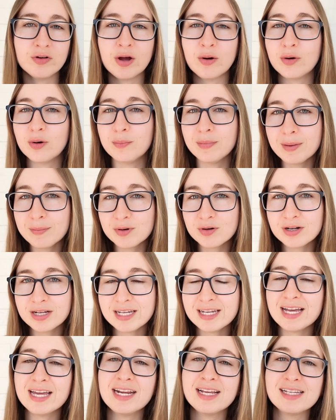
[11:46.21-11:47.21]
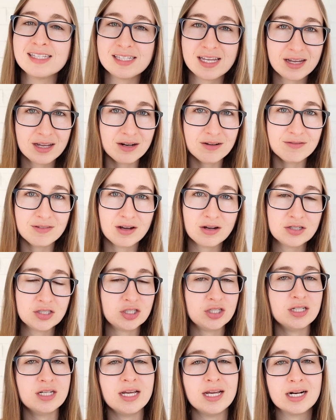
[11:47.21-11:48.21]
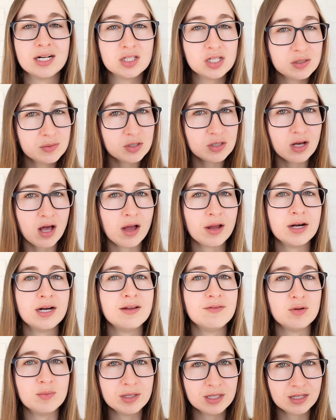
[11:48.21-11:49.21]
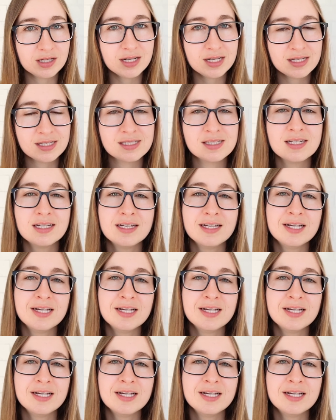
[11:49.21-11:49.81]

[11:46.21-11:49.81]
our memory and executive function and global cognitive abilities,